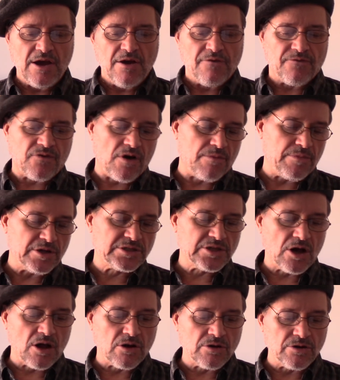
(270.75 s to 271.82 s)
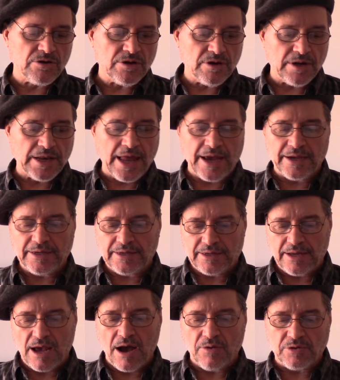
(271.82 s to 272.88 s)
from a solar like
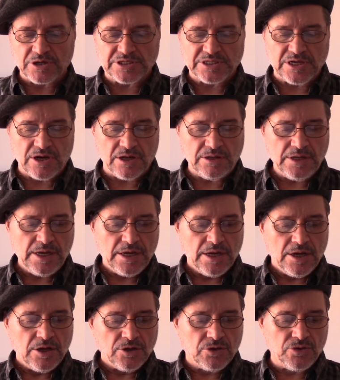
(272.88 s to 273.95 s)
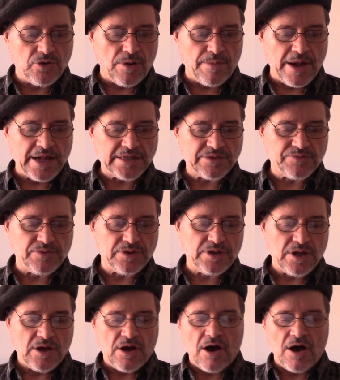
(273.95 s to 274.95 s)
our sun to a mass of